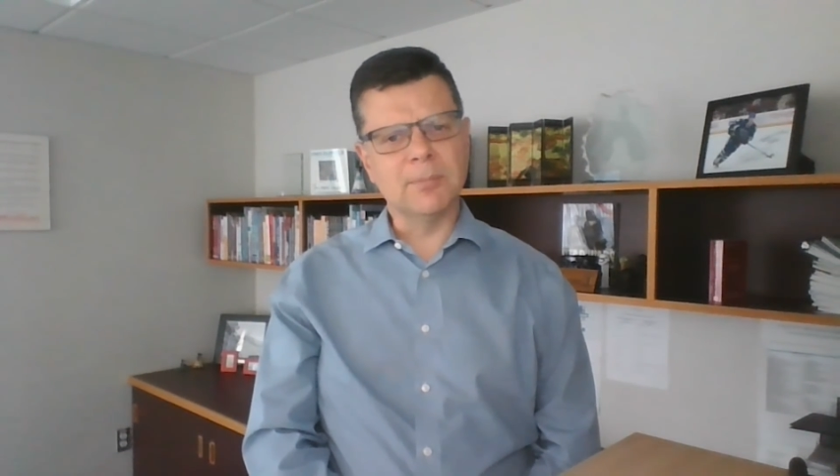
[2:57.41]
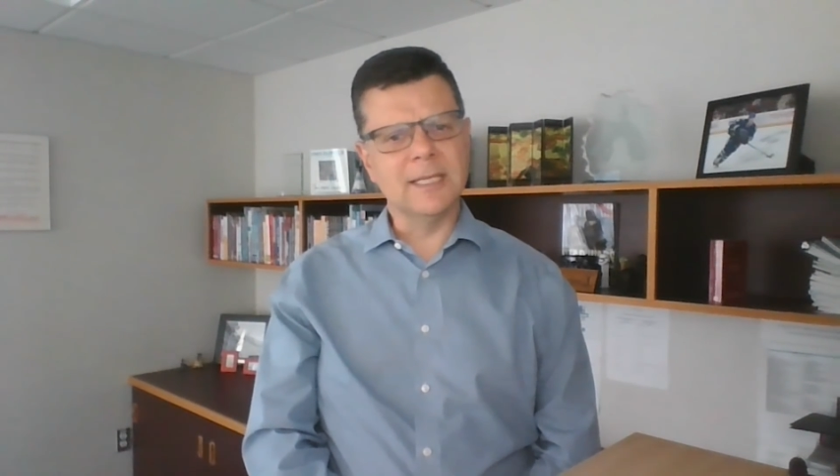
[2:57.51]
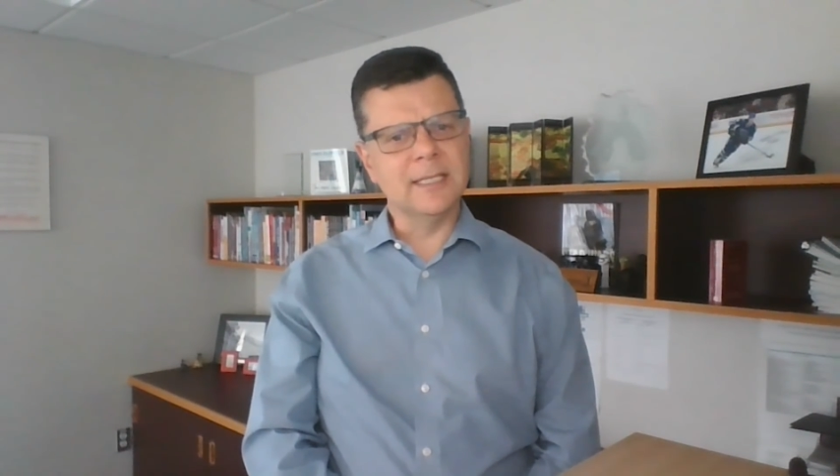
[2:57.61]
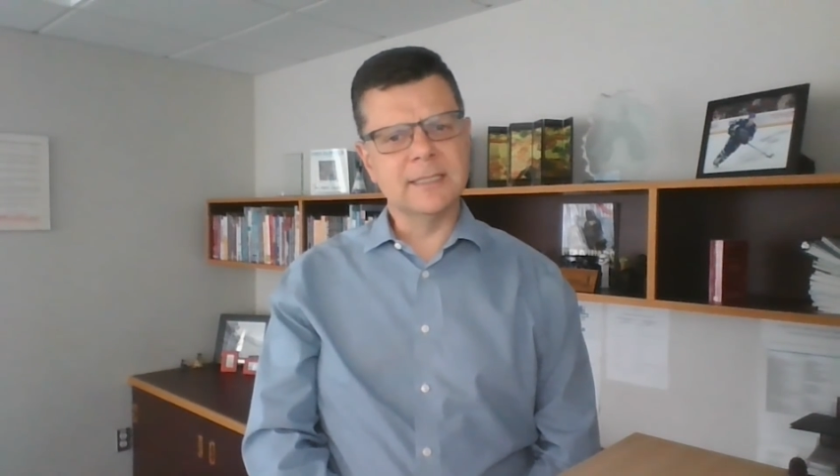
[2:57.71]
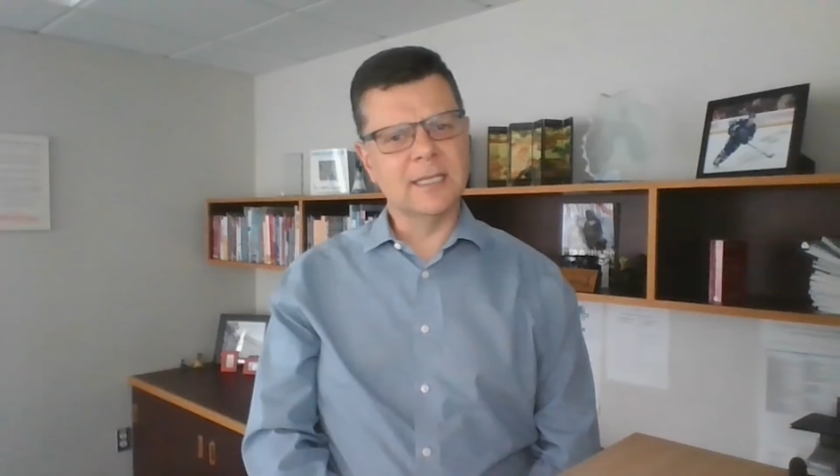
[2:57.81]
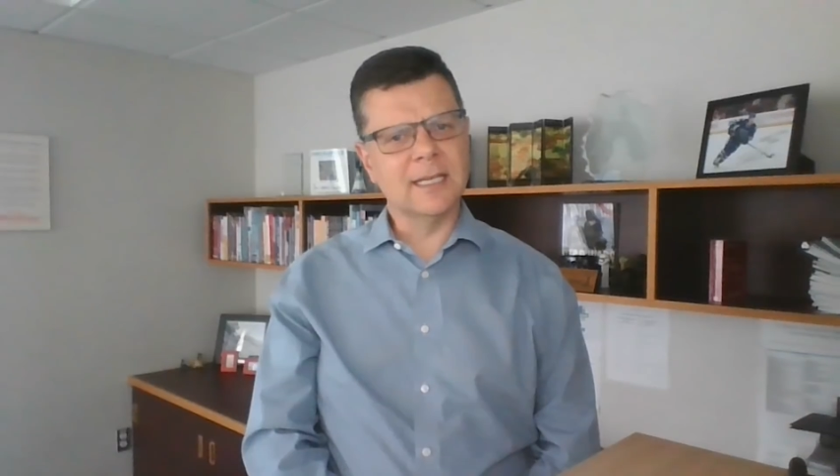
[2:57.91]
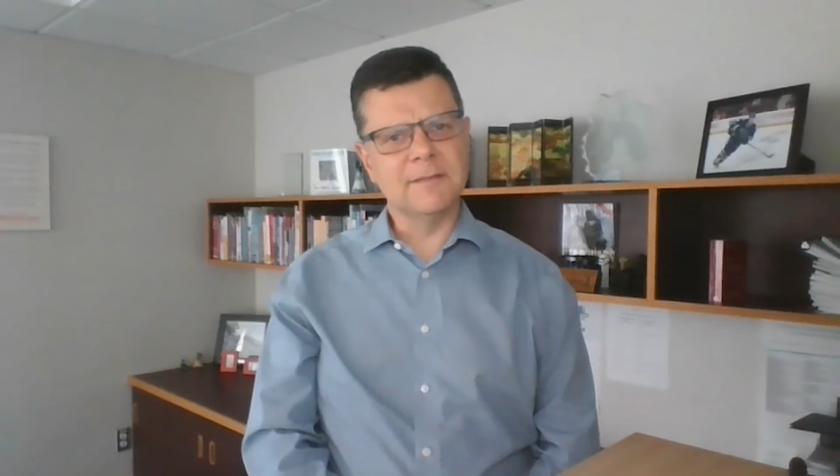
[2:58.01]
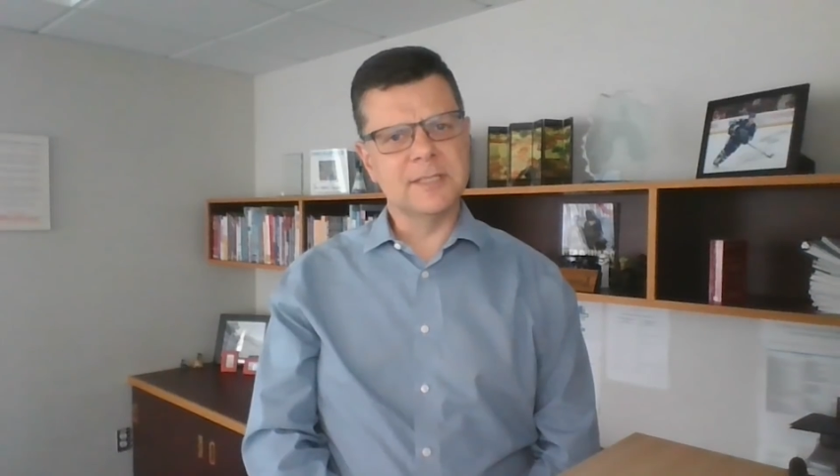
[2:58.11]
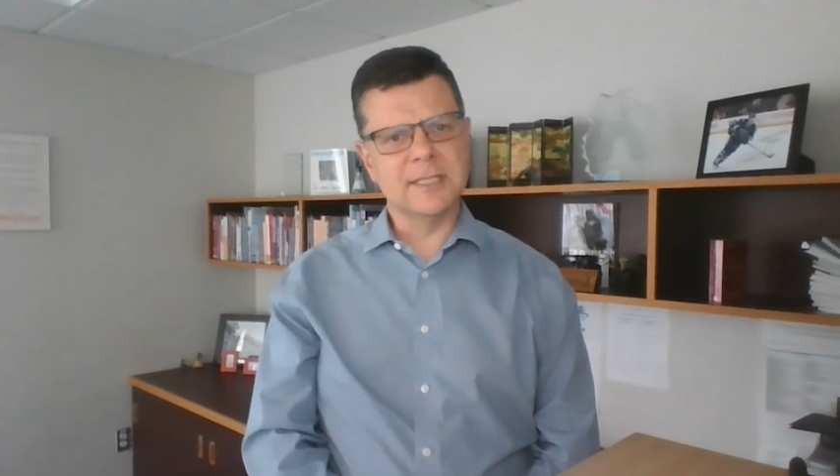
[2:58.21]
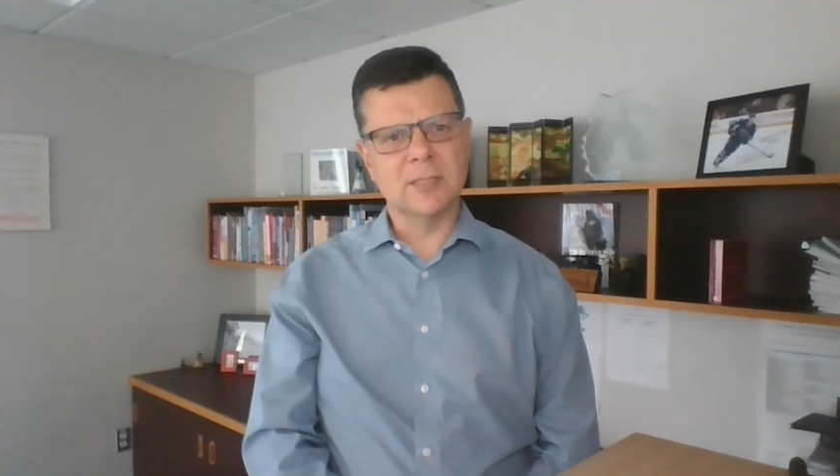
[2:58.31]
replace a
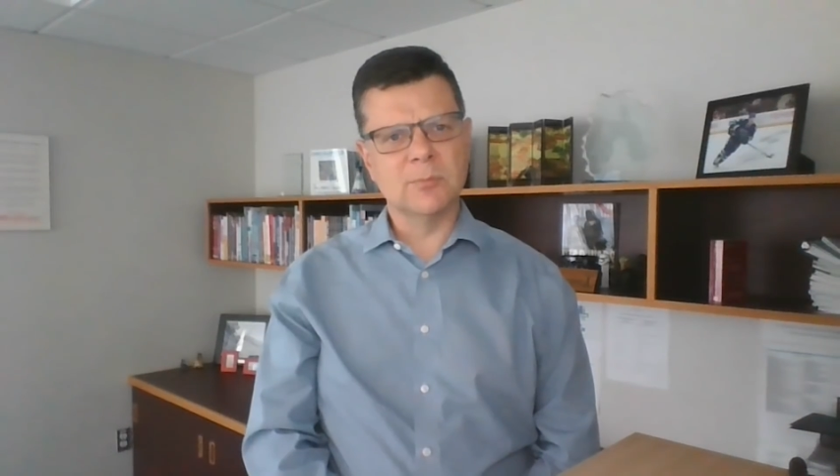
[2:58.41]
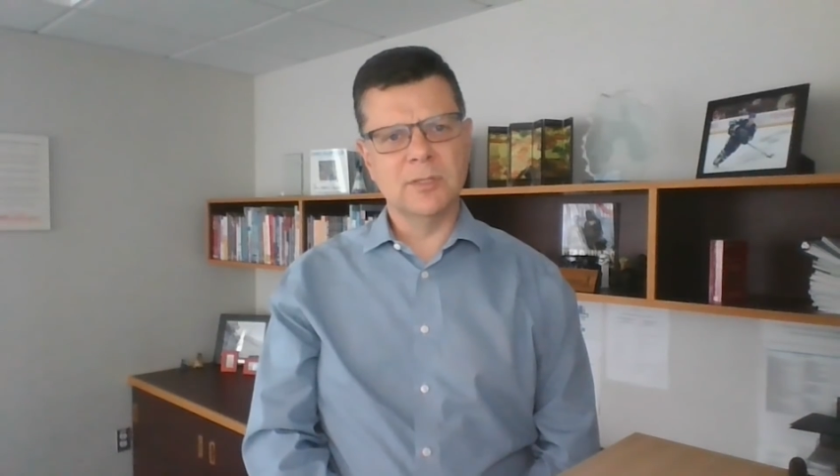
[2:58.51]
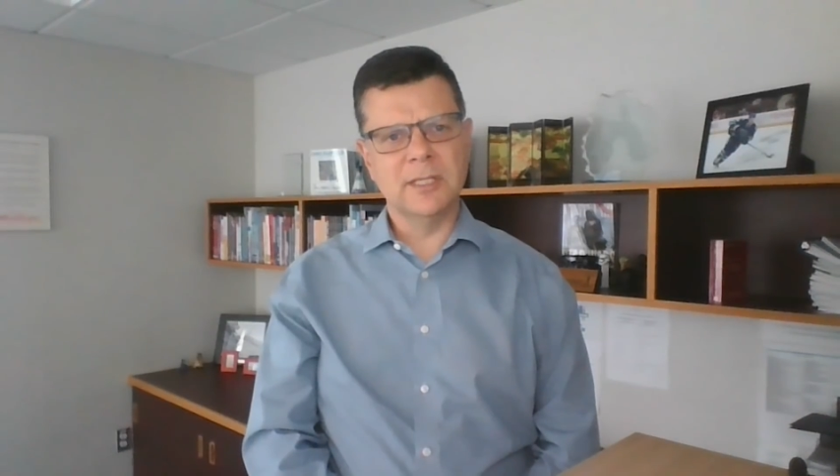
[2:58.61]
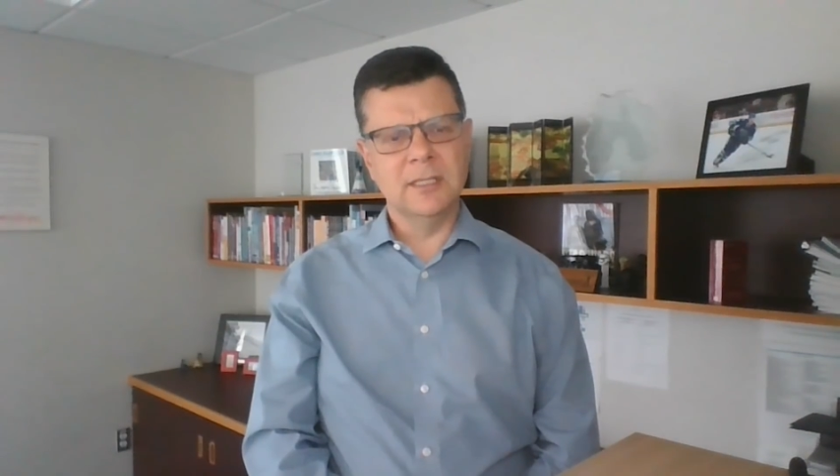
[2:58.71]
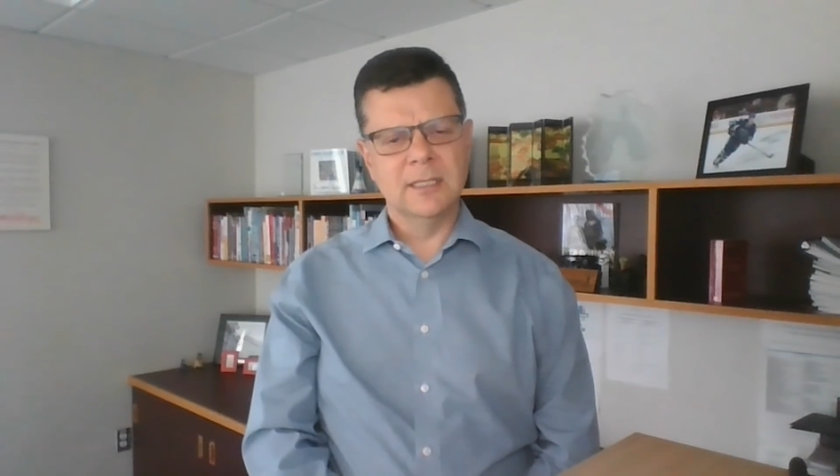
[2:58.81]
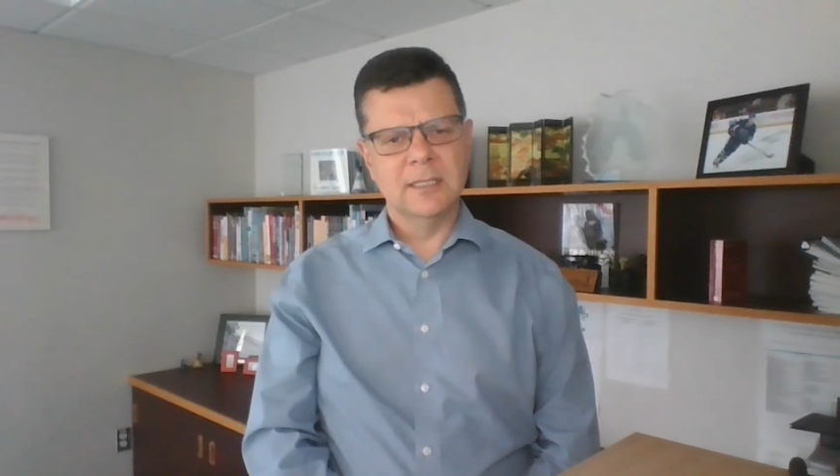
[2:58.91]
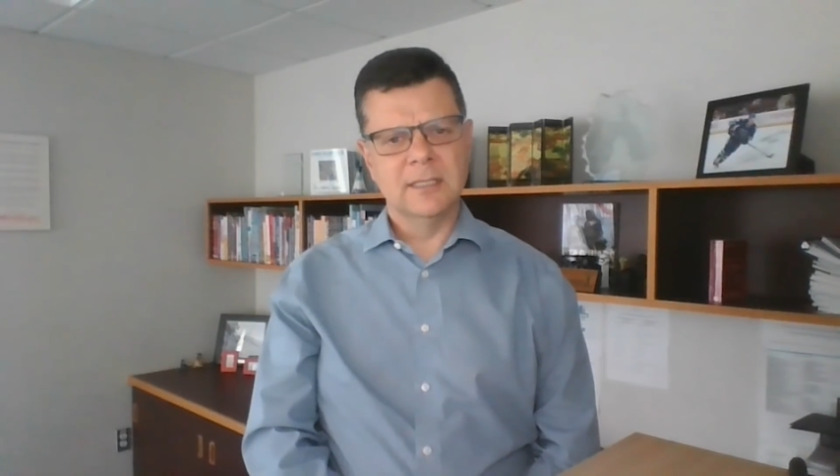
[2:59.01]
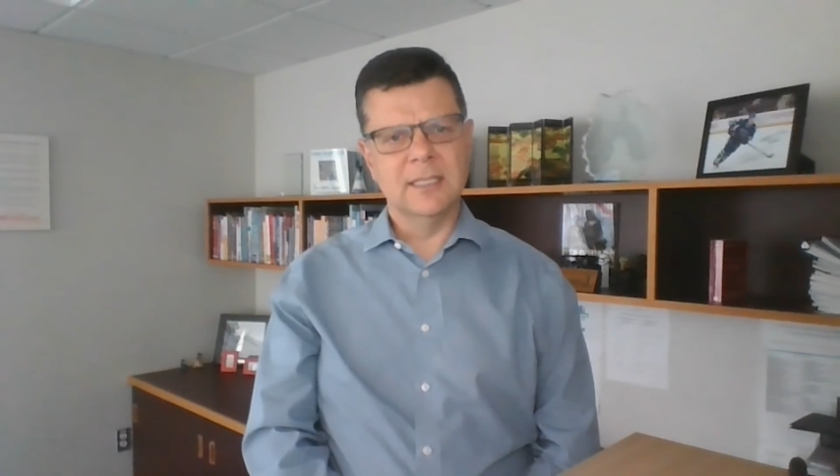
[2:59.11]
live ceremony,